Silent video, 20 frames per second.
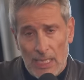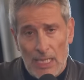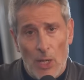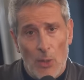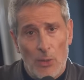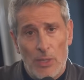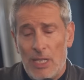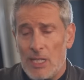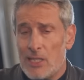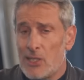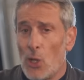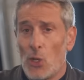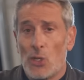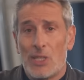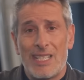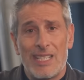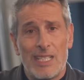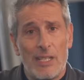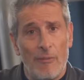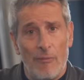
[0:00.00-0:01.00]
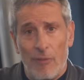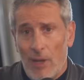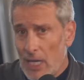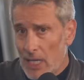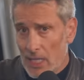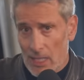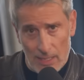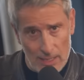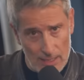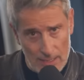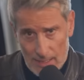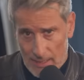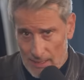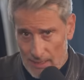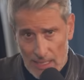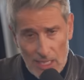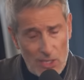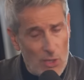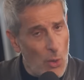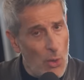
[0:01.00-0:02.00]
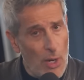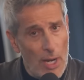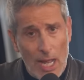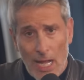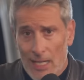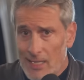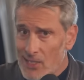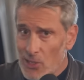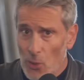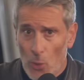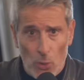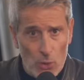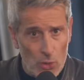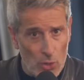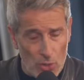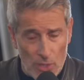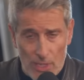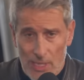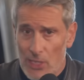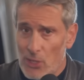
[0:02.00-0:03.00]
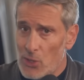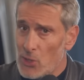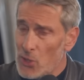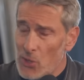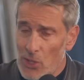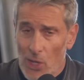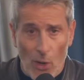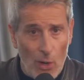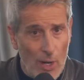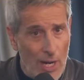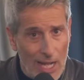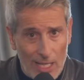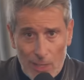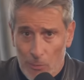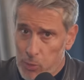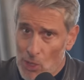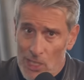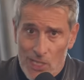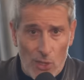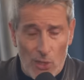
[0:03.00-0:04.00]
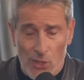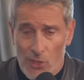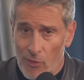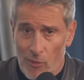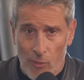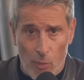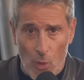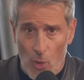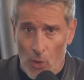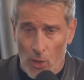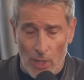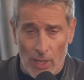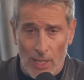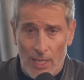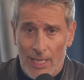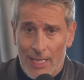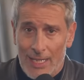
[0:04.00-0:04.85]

Now, these are civilians. These are not soldiers. These are not prisoners of war.